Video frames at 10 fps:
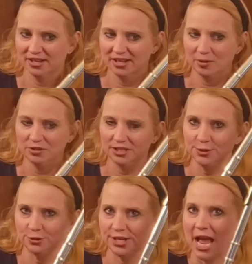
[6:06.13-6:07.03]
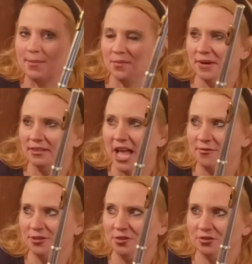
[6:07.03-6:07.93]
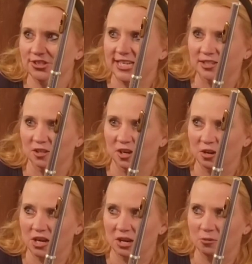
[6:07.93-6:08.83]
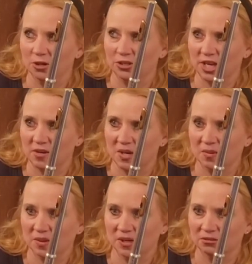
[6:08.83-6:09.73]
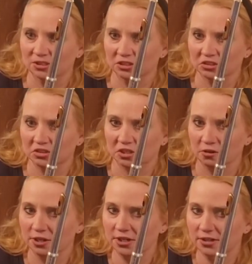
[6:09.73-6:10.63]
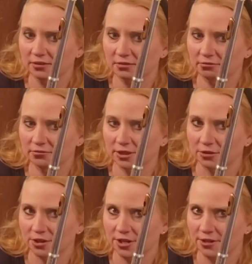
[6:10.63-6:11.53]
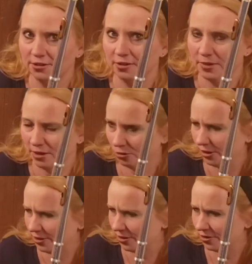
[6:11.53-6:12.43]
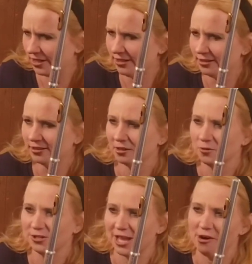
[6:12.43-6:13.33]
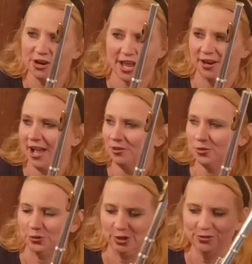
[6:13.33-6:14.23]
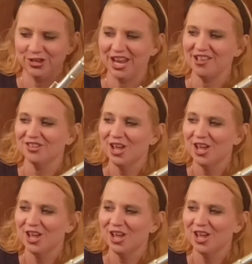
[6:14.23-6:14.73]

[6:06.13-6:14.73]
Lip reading: It was a different time in my life, a different season. I want to say maybe I was 30 or 30, in my early 30s. I was already out of high school and everything else.